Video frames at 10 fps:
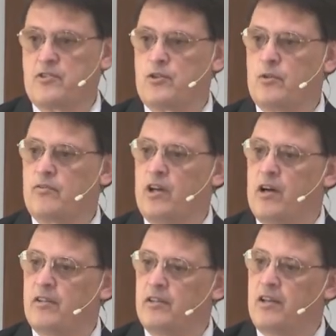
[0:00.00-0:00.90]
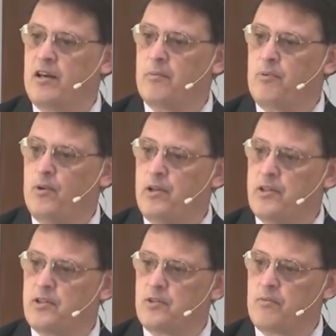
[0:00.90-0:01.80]
So if God did not appoint
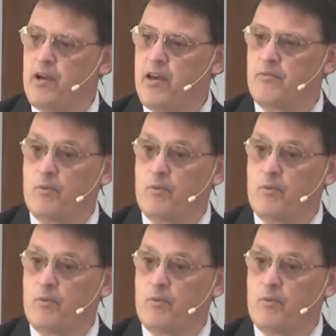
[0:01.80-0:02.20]
us to wrath,